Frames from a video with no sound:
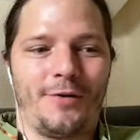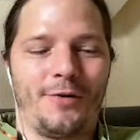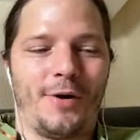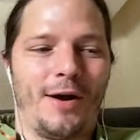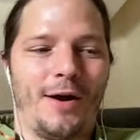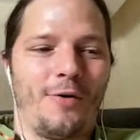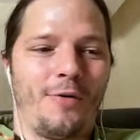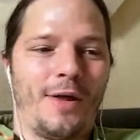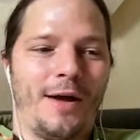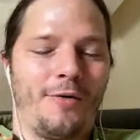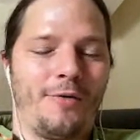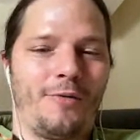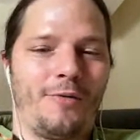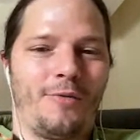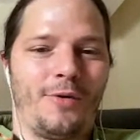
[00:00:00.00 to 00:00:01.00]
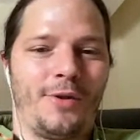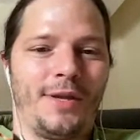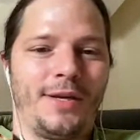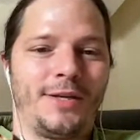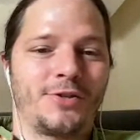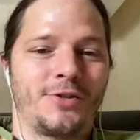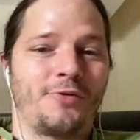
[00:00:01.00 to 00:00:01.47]
I don't know how how
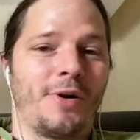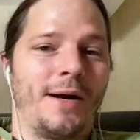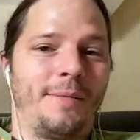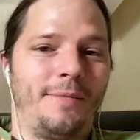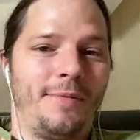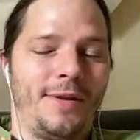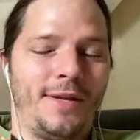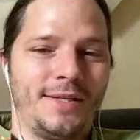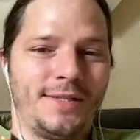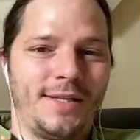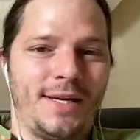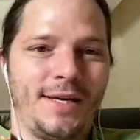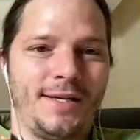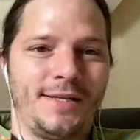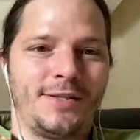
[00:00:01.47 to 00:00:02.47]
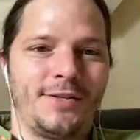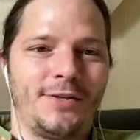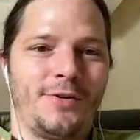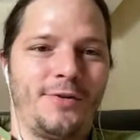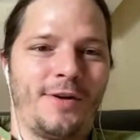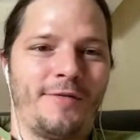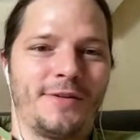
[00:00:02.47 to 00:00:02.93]
they describe these days.
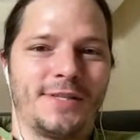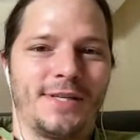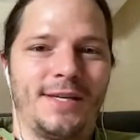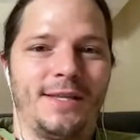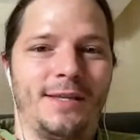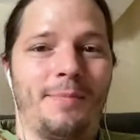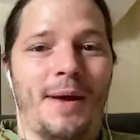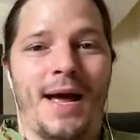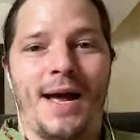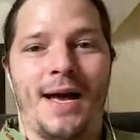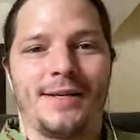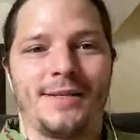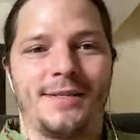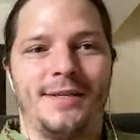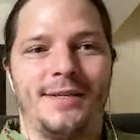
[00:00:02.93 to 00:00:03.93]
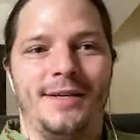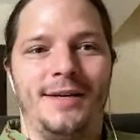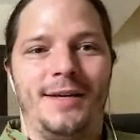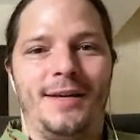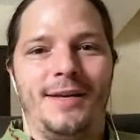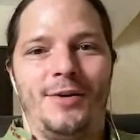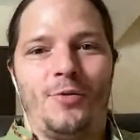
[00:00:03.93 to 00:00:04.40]
You know, obviously in the past
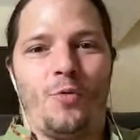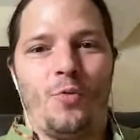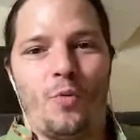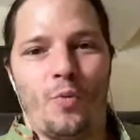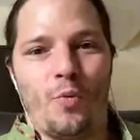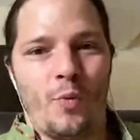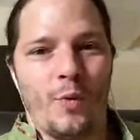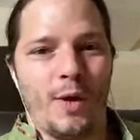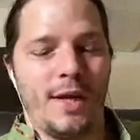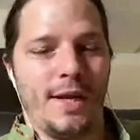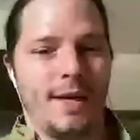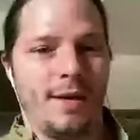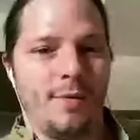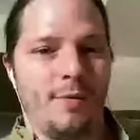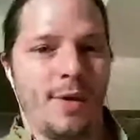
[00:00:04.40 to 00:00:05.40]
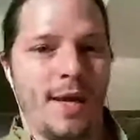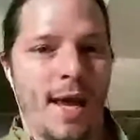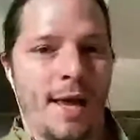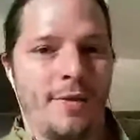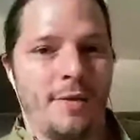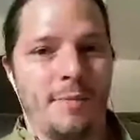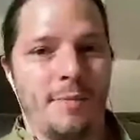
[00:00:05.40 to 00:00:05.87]
we we
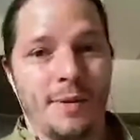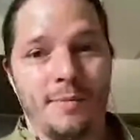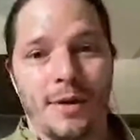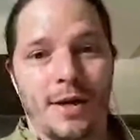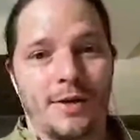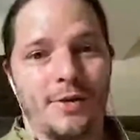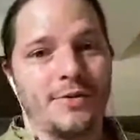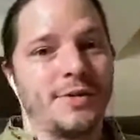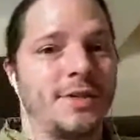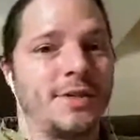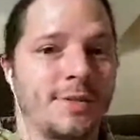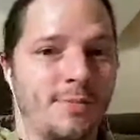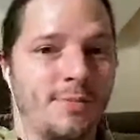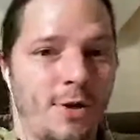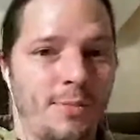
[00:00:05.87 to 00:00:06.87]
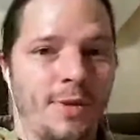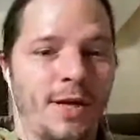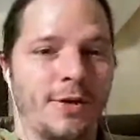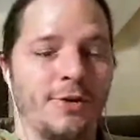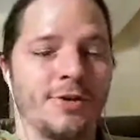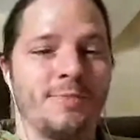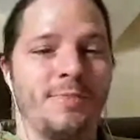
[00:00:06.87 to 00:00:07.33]
had the big blockers and the small
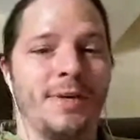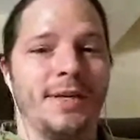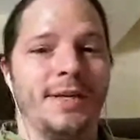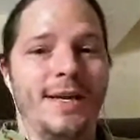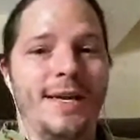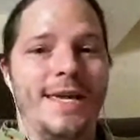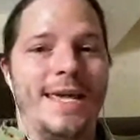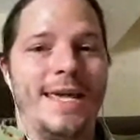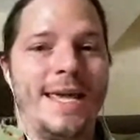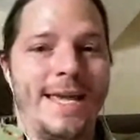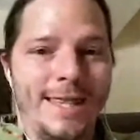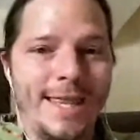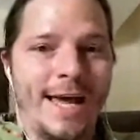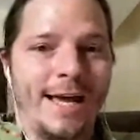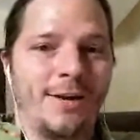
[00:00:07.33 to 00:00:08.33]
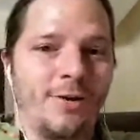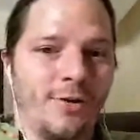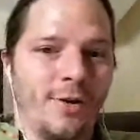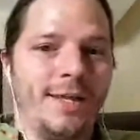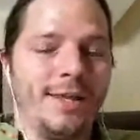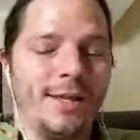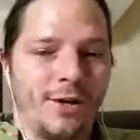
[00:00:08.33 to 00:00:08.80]
blockers, but in that
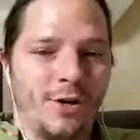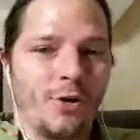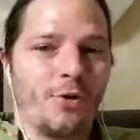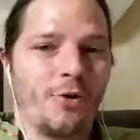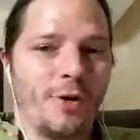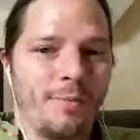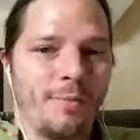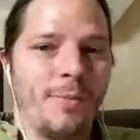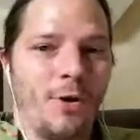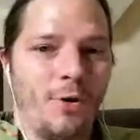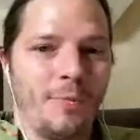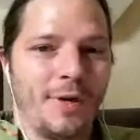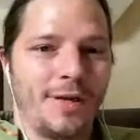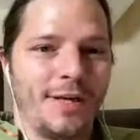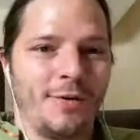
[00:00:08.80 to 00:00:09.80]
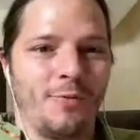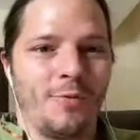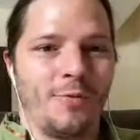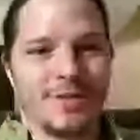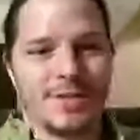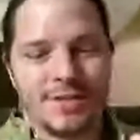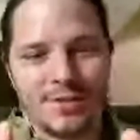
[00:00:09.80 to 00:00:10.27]
in the current moment, it
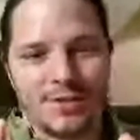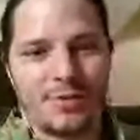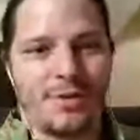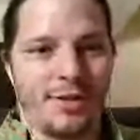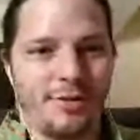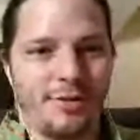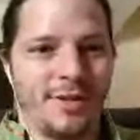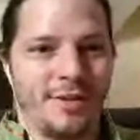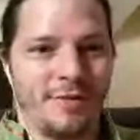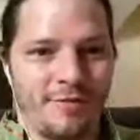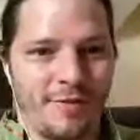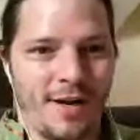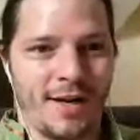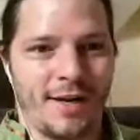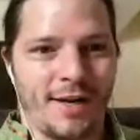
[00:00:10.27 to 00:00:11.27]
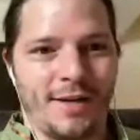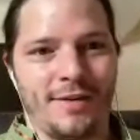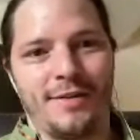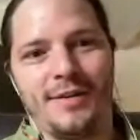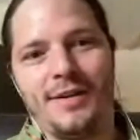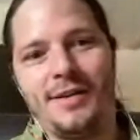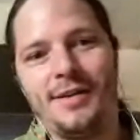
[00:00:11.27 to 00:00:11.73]
wasn't so clearly
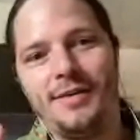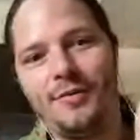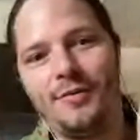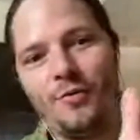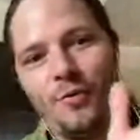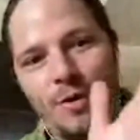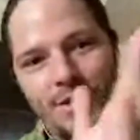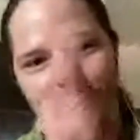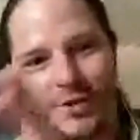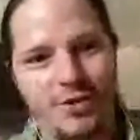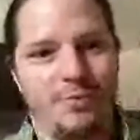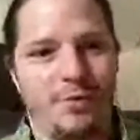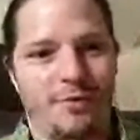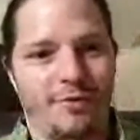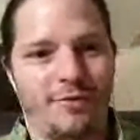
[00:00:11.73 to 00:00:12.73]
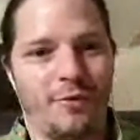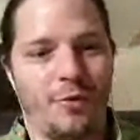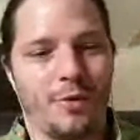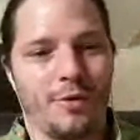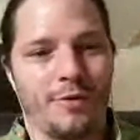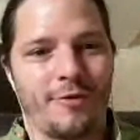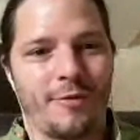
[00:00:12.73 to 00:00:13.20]
defined. Once you move
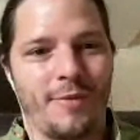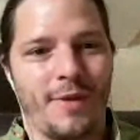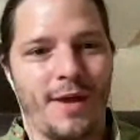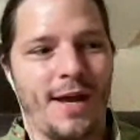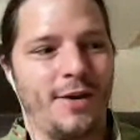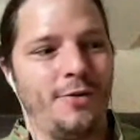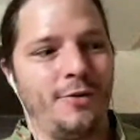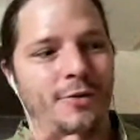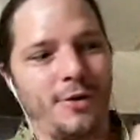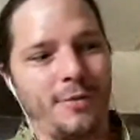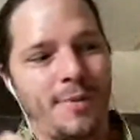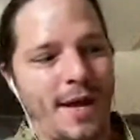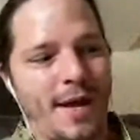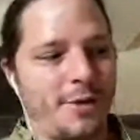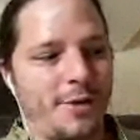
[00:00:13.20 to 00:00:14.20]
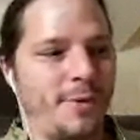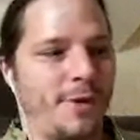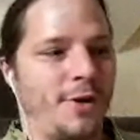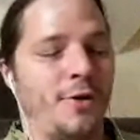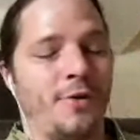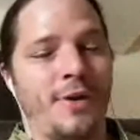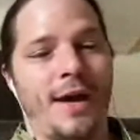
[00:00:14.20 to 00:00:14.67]
forward from that, you look back and
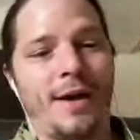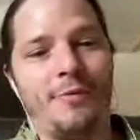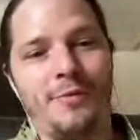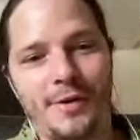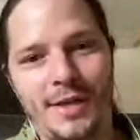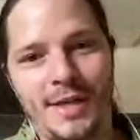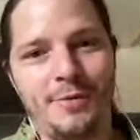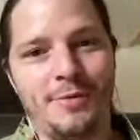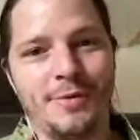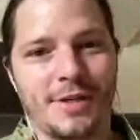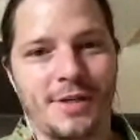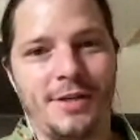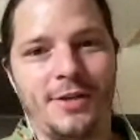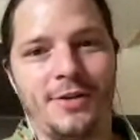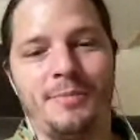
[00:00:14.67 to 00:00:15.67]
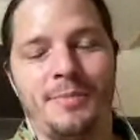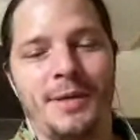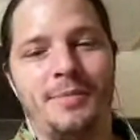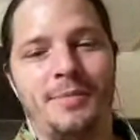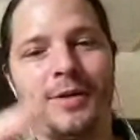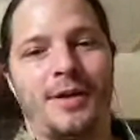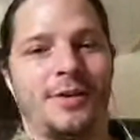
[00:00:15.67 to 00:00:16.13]
like, oh, that one he was a clear
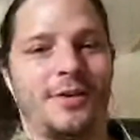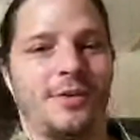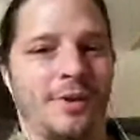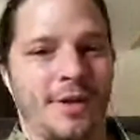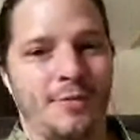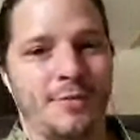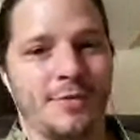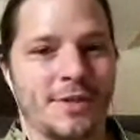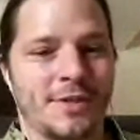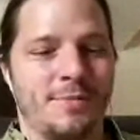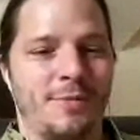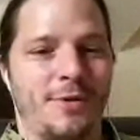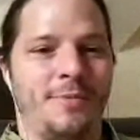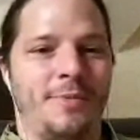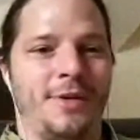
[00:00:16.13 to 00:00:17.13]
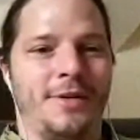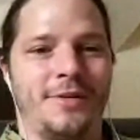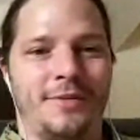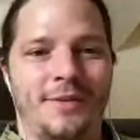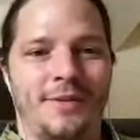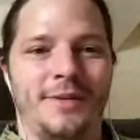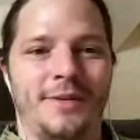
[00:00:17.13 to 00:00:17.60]
big blocker and he was a small
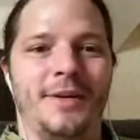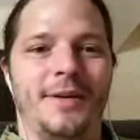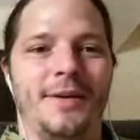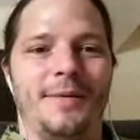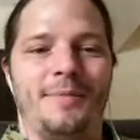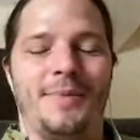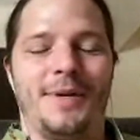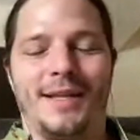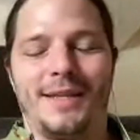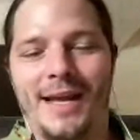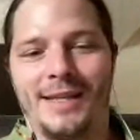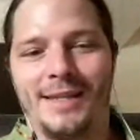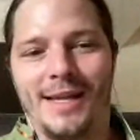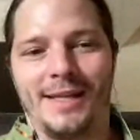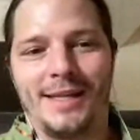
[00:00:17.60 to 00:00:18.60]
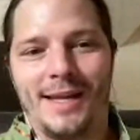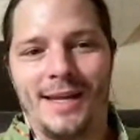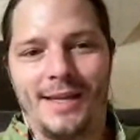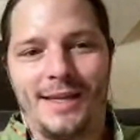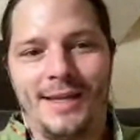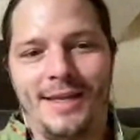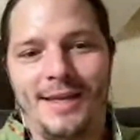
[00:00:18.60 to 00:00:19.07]
blocker, and but at, at, at,
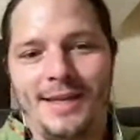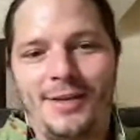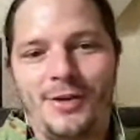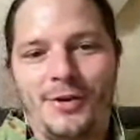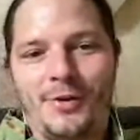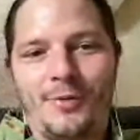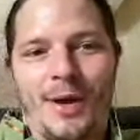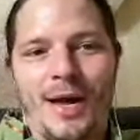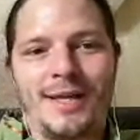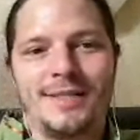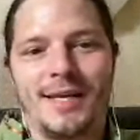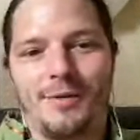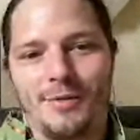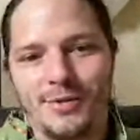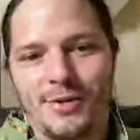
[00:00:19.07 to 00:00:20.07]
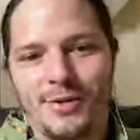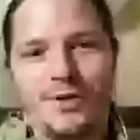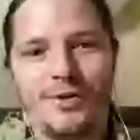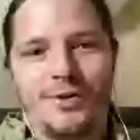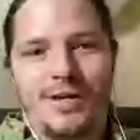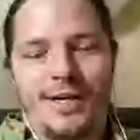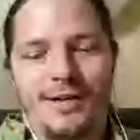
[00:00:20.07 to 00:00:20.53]
at you know as that was
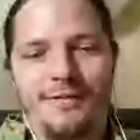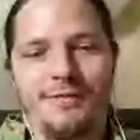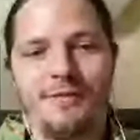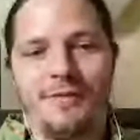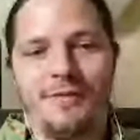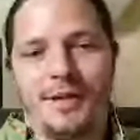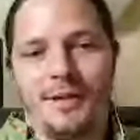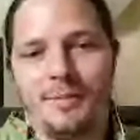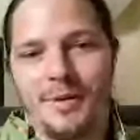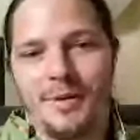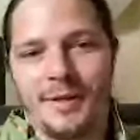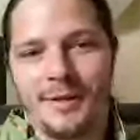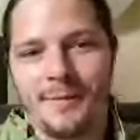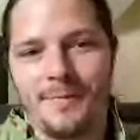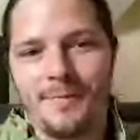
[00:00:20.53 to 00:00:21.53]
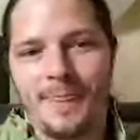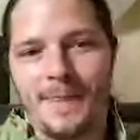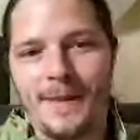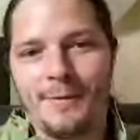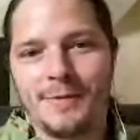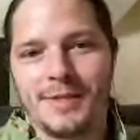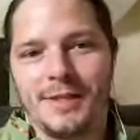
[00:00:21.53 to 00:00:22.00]
all kind of developing,
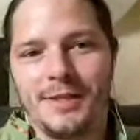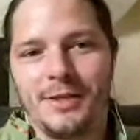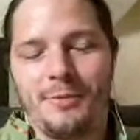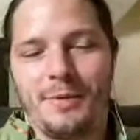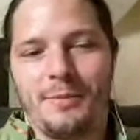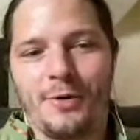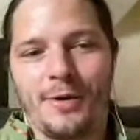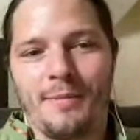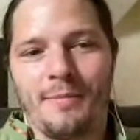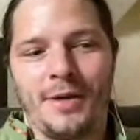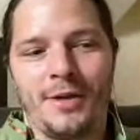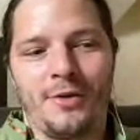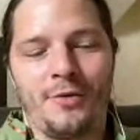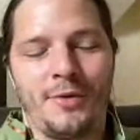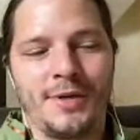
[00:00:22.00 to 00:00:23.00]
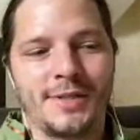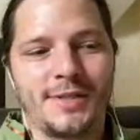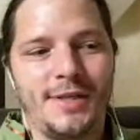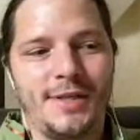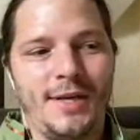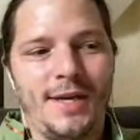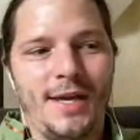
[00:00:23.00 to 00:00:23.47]
it was a little bit more
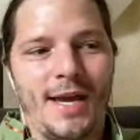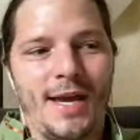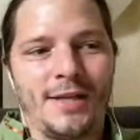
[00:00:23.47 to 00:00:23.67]
ambiguous.